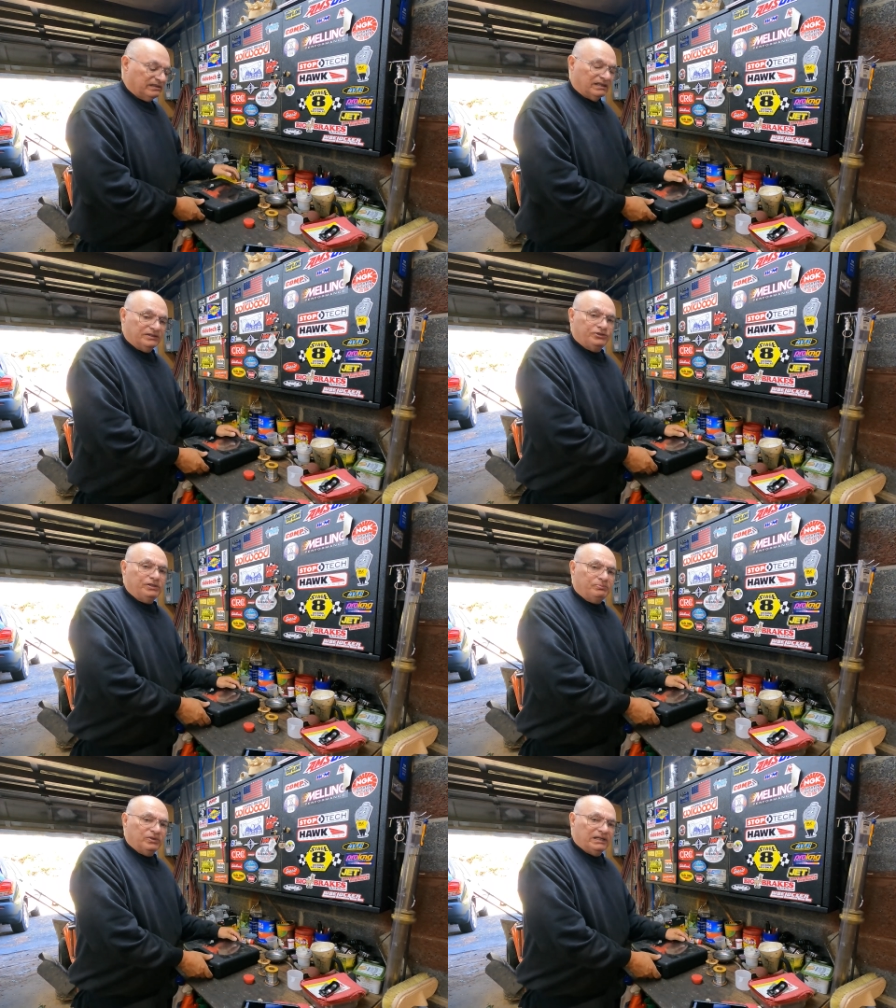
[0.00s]
a
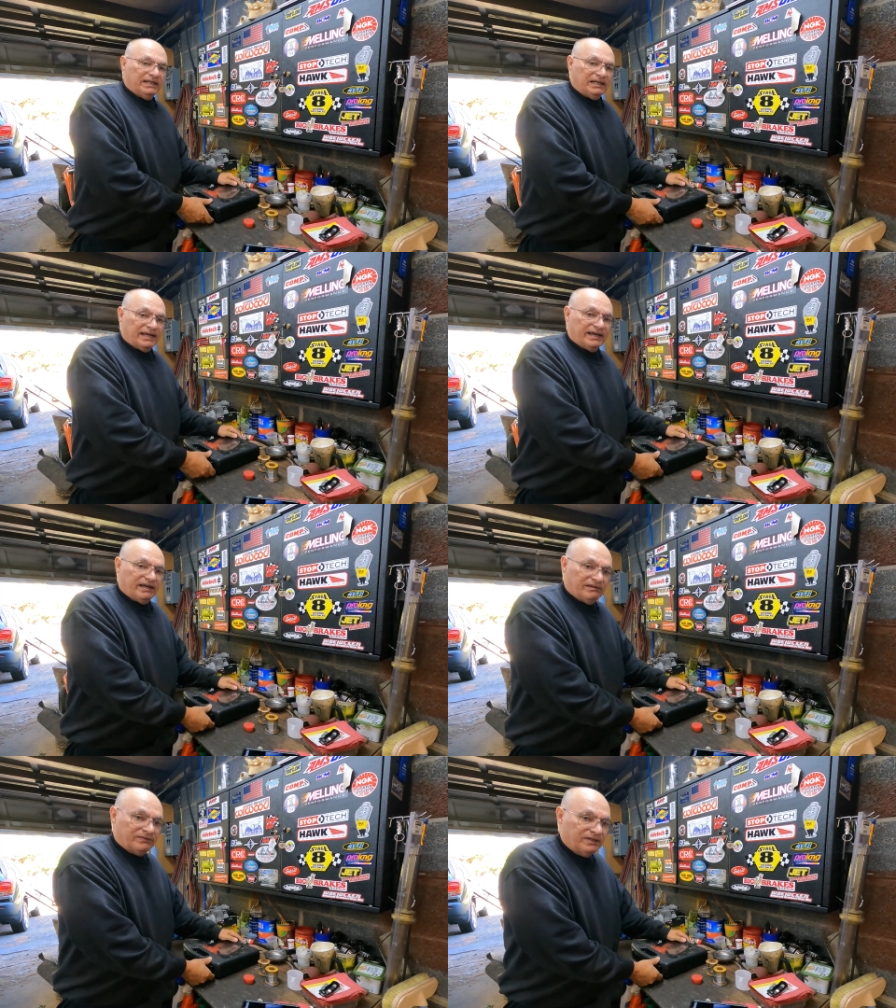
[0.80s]
cheap one that I
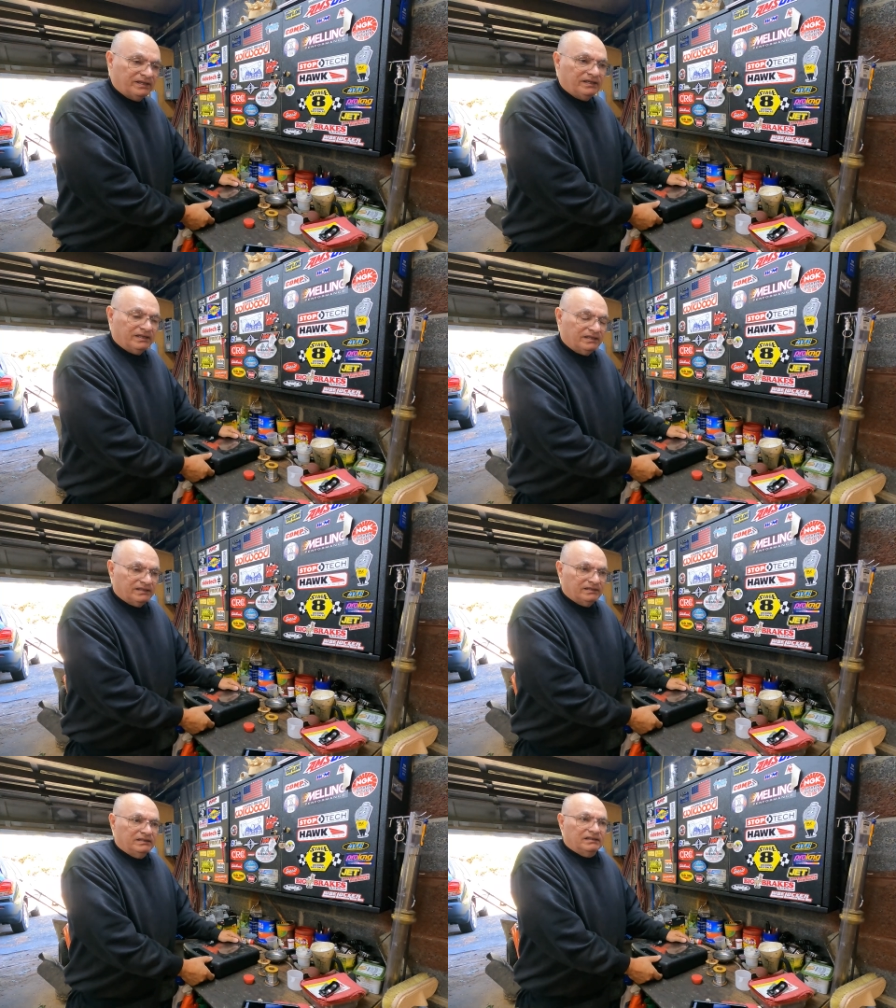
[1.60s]
have.
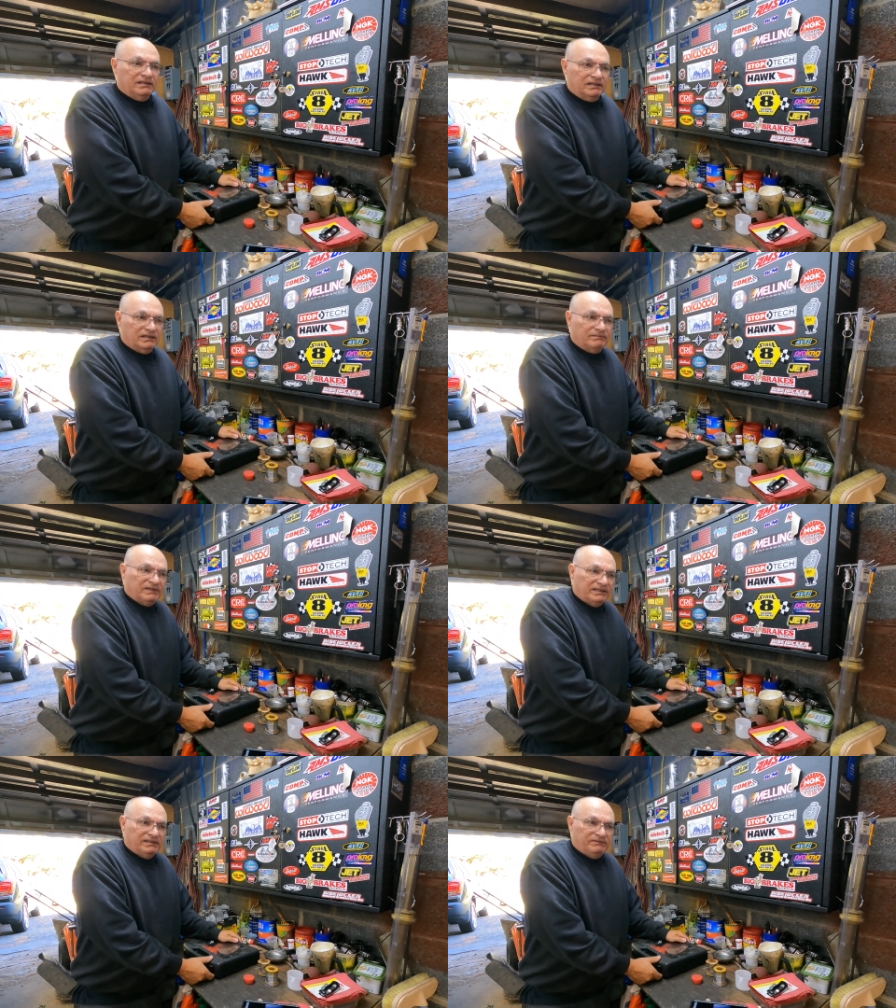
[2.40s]

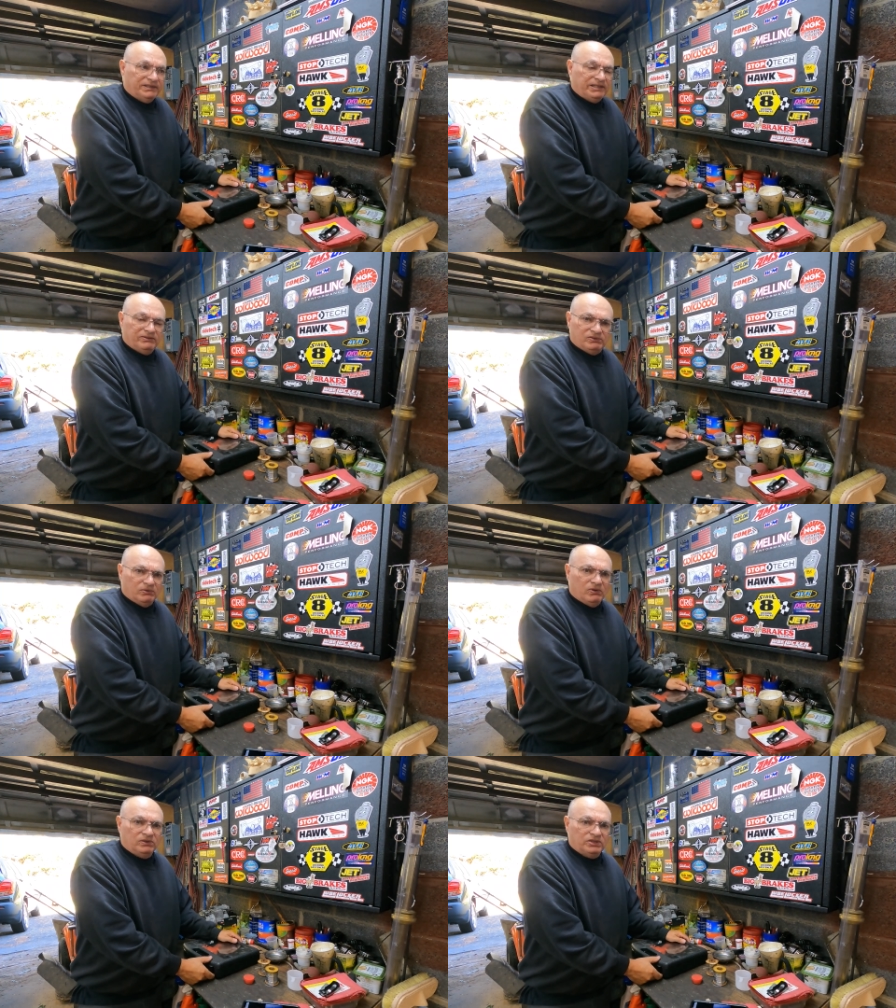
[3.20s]
I did a video
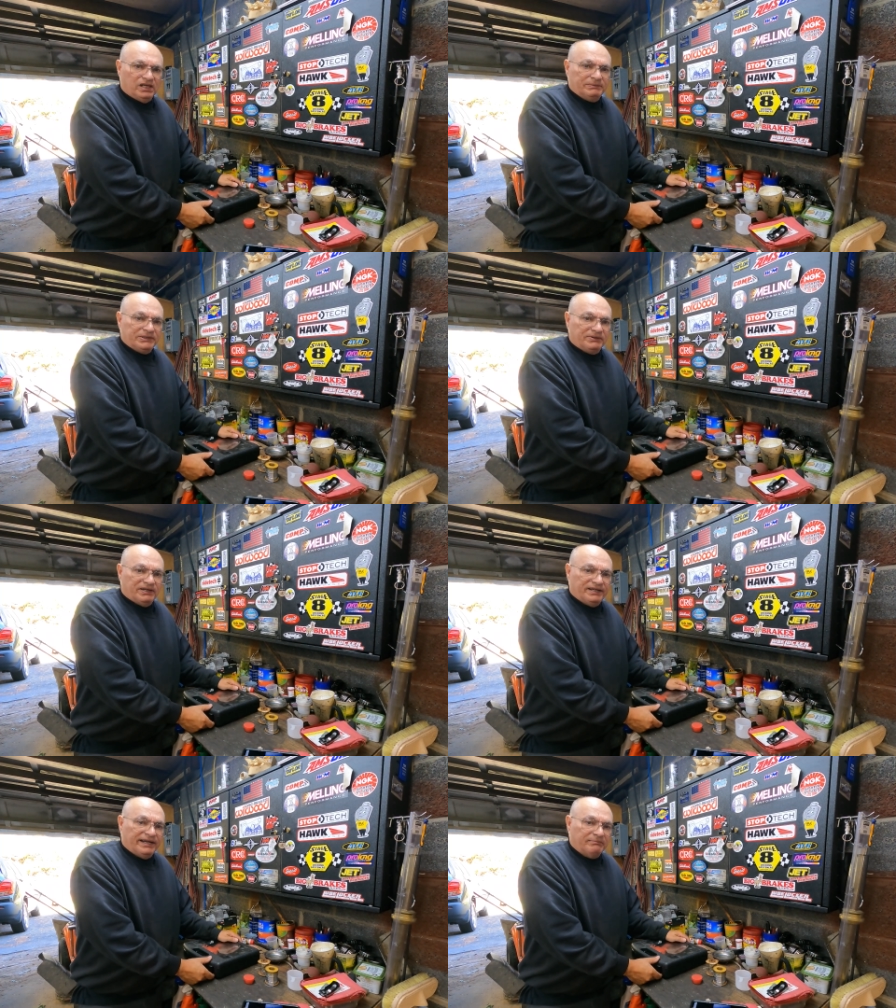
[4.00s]
a long time ago
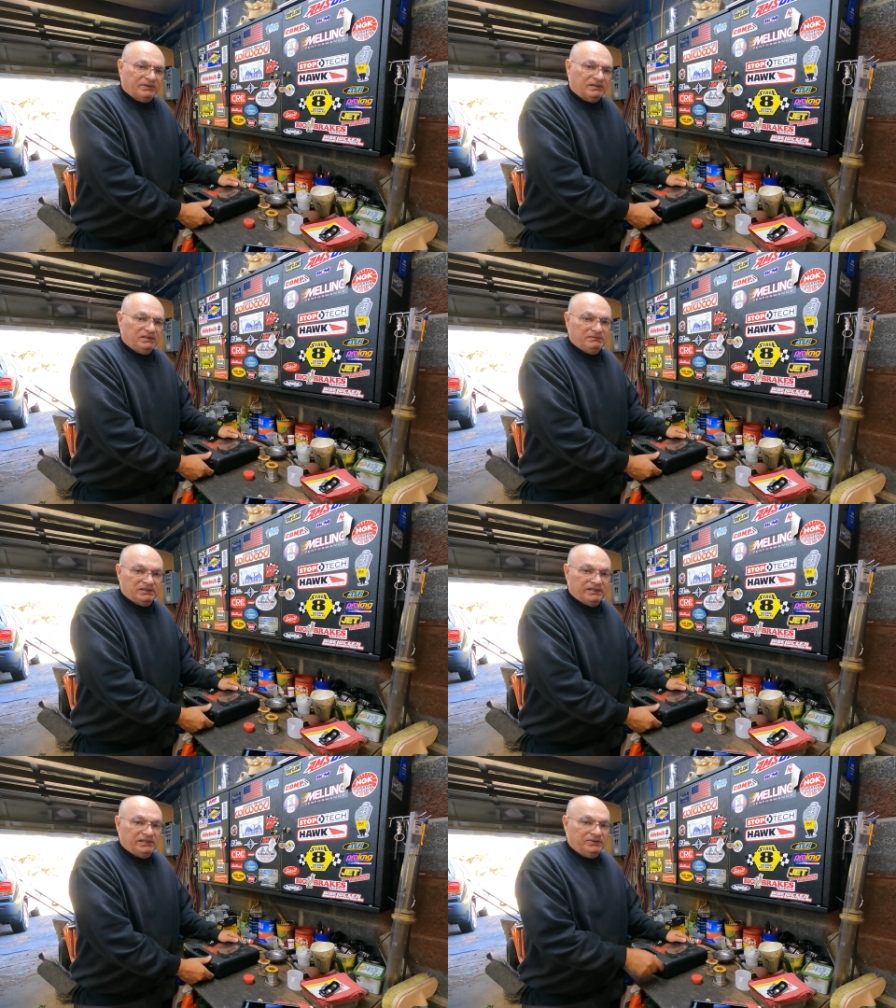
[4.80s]
on that, but I'll leave a
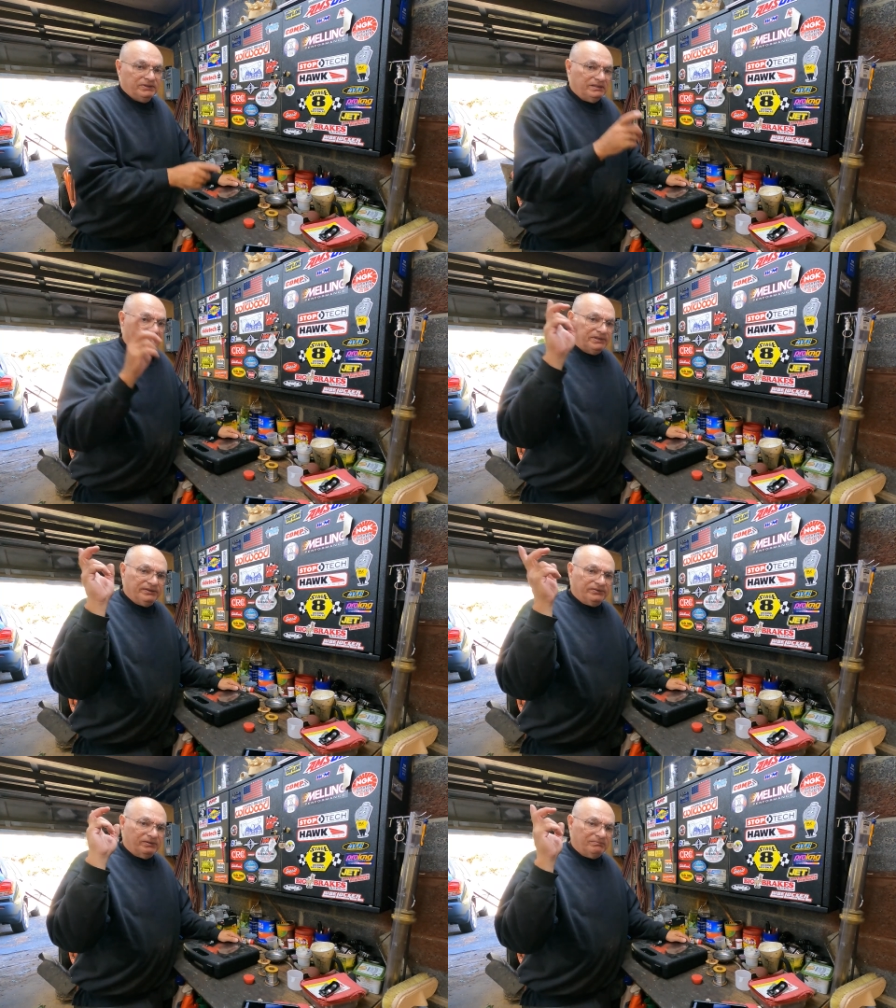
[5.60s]
link to it up
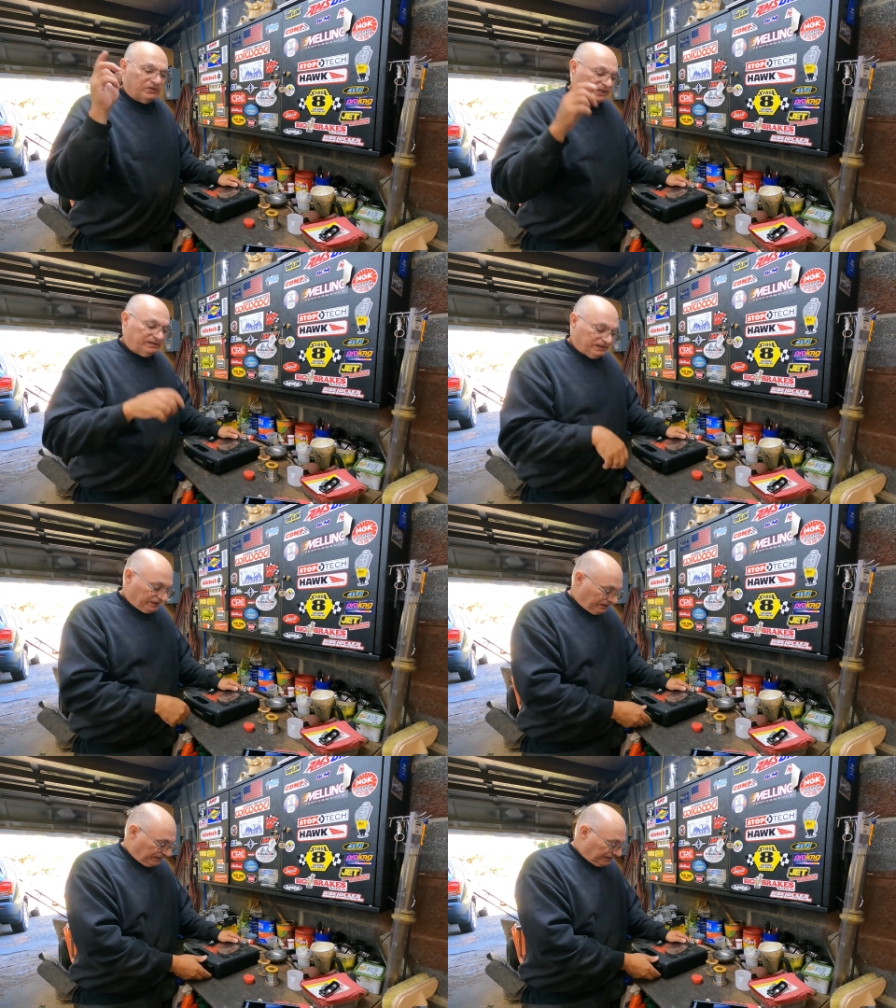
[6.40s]
here somewhere.
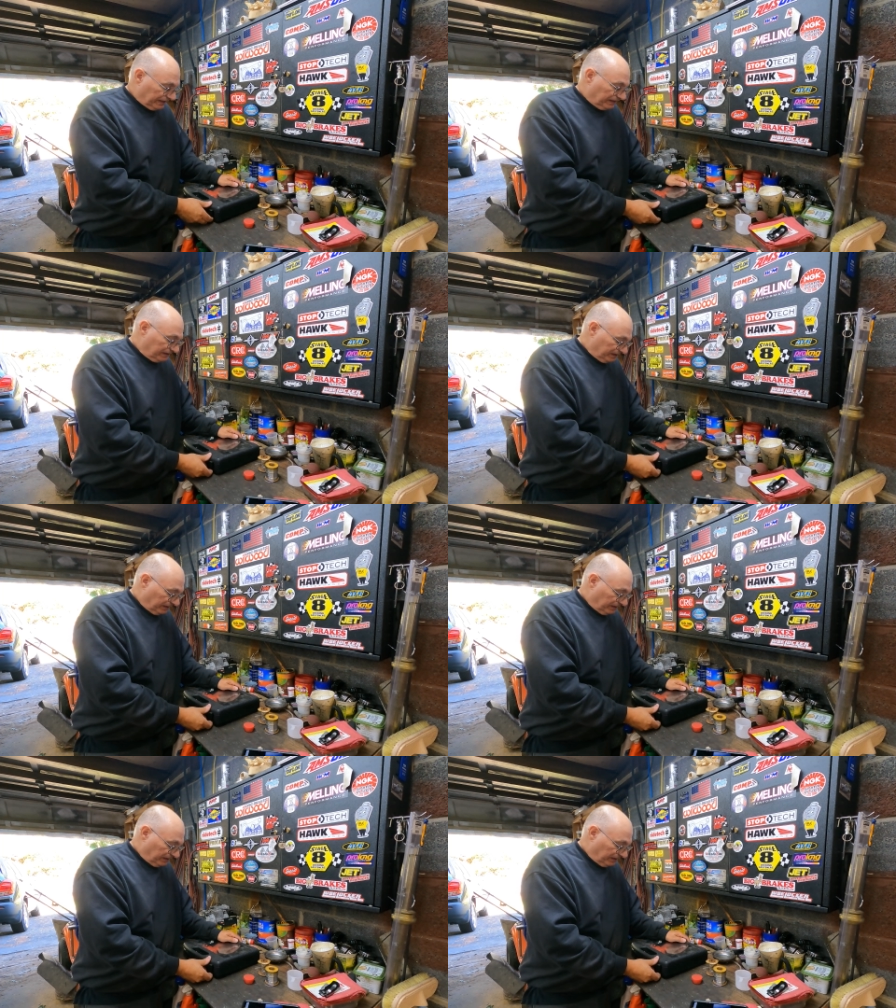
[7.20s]
And